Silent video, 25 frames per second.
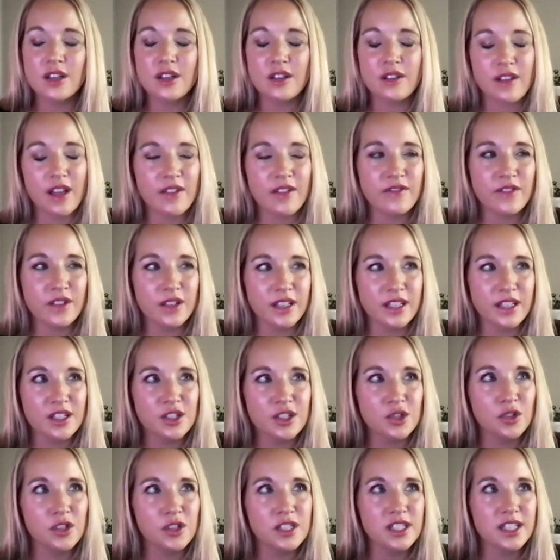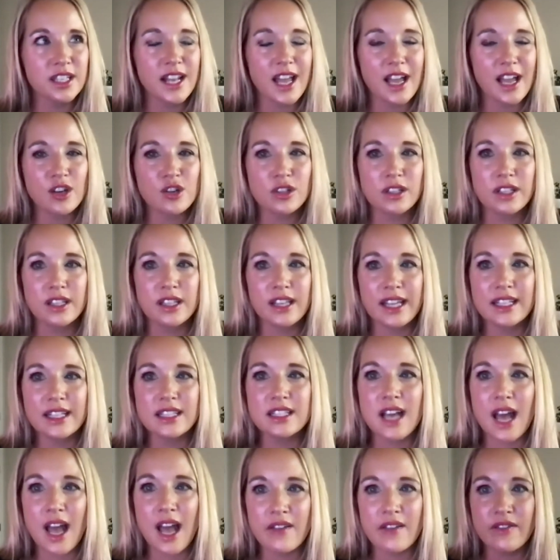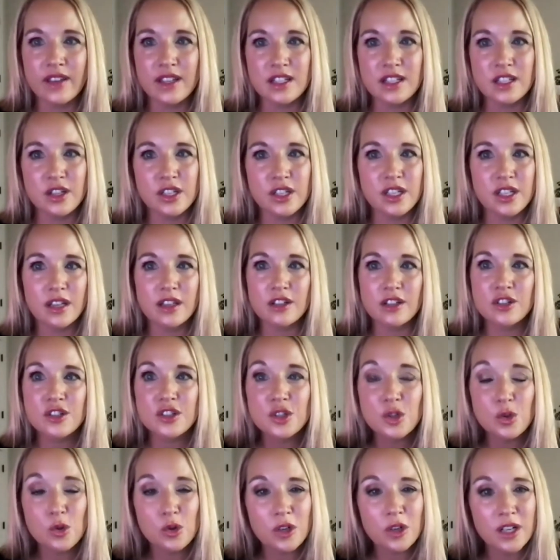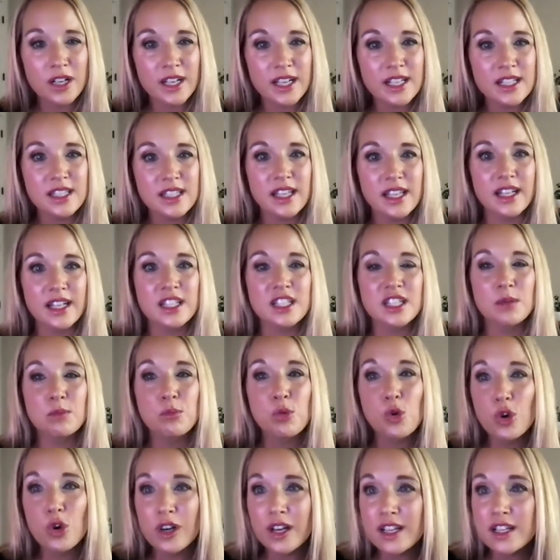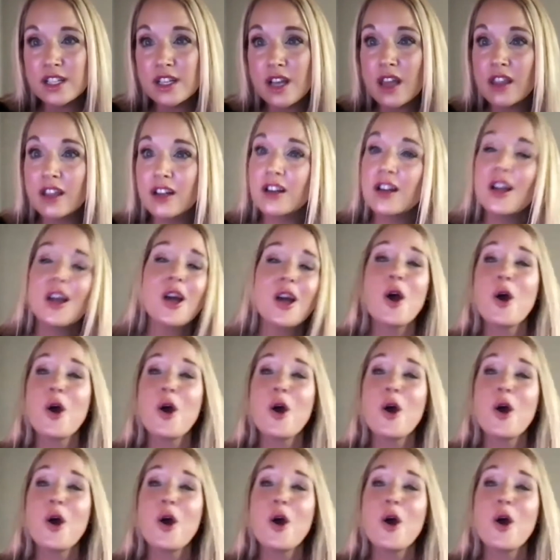I feel like students can actually like dive into each other's stories and support each other,